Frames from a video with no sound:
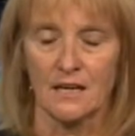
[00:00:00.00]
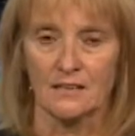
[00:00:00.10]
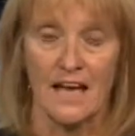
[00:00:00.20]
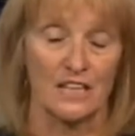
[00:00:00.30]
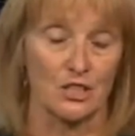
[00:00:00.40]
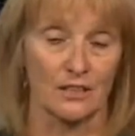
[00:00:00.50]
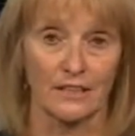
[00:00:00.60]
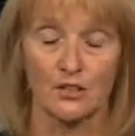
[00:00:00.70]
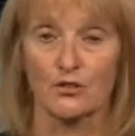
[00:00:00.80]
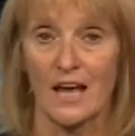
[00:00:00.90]
nationally,
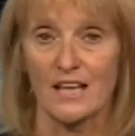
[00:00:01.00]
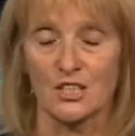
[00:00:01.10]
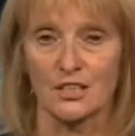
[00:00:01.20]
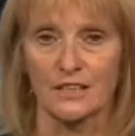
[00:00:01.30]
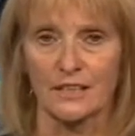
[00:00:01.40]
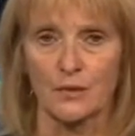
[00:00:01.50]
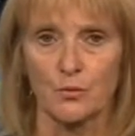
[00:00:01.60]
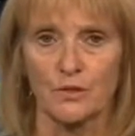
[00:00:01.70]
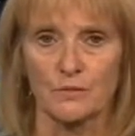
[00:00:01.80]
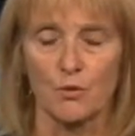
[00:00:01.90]
internationally
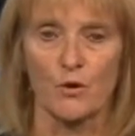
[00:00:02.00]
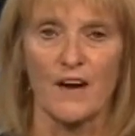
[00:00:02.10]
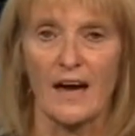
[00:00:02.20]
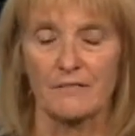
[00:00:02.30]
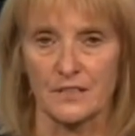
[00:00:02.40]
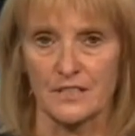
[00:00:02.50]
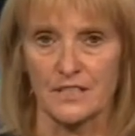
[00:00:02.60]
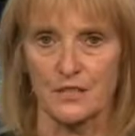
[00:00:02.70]
with more of advocacy